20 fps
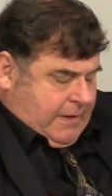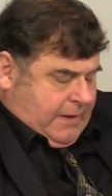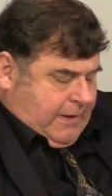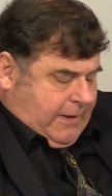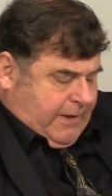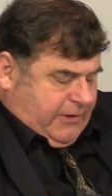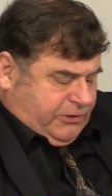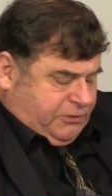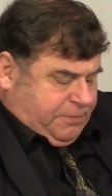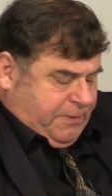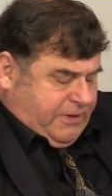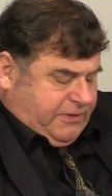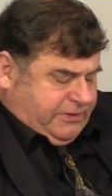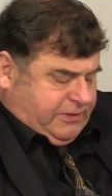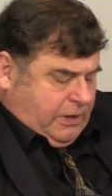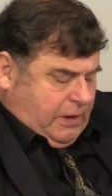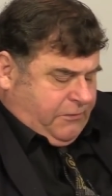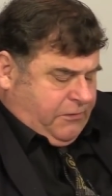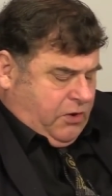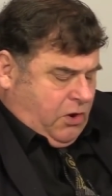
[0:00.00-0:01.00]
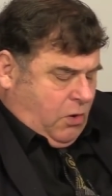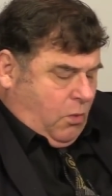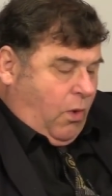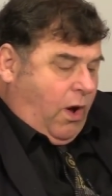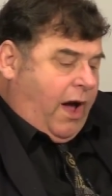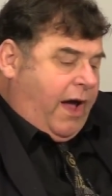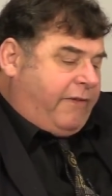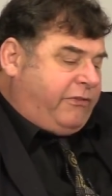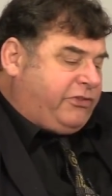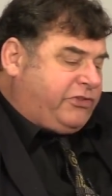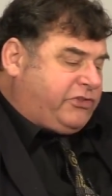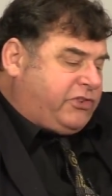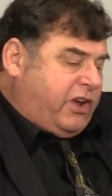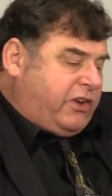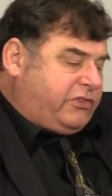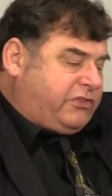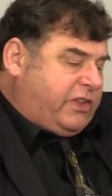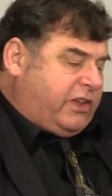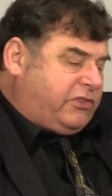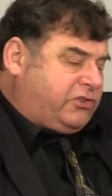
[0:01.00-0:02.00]
Husbands, love your wives
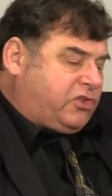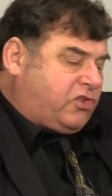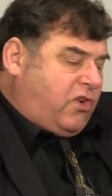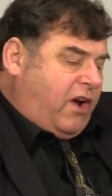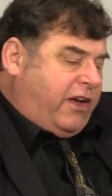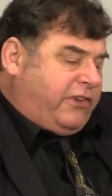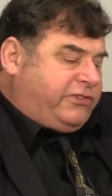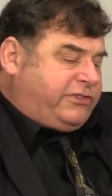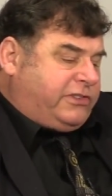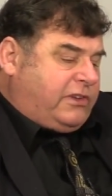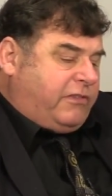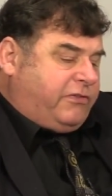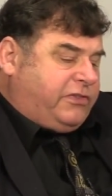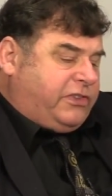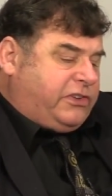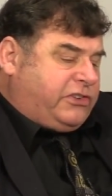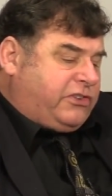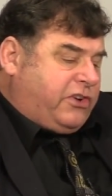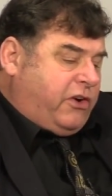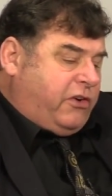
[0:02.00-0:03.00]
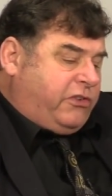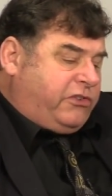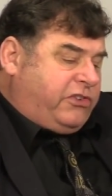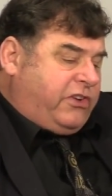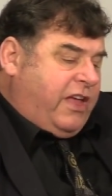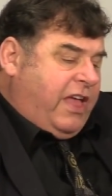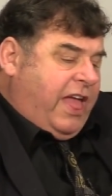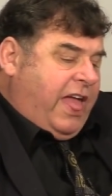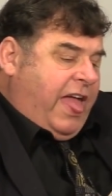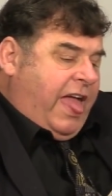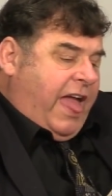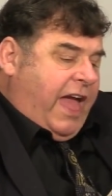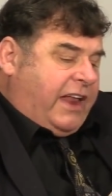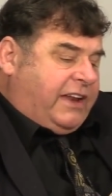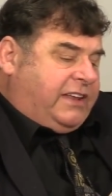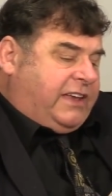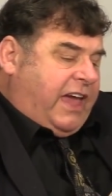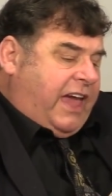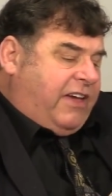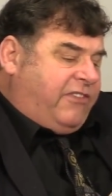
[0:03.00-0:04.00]
just as Christ loved the church
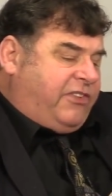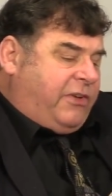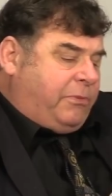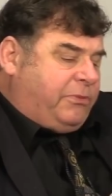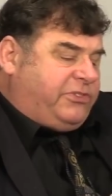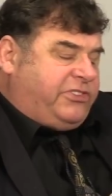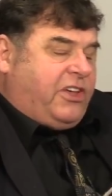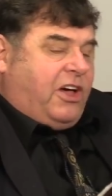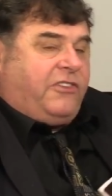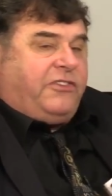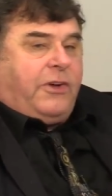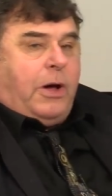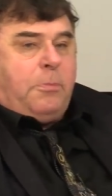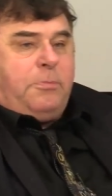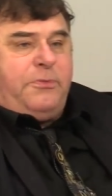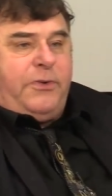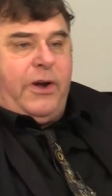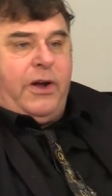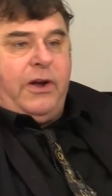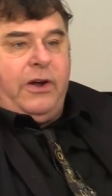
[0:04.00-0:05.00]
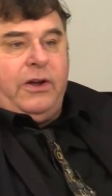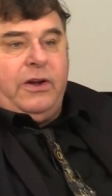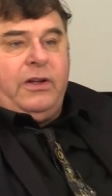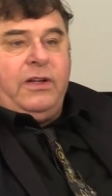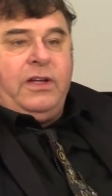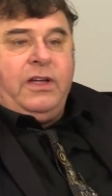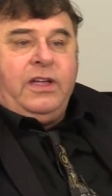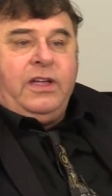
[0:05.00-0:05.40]
and gave himself up for her.